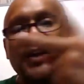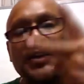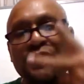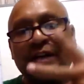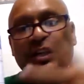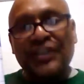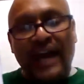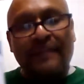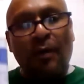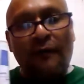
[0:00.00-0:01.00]
you can
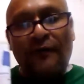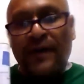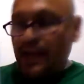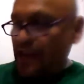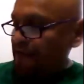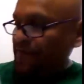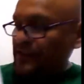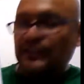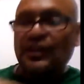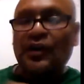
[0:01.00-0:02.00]
check both if
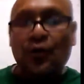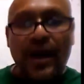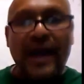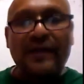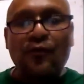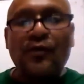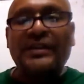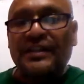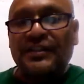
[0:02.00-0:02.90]
it's the correct with the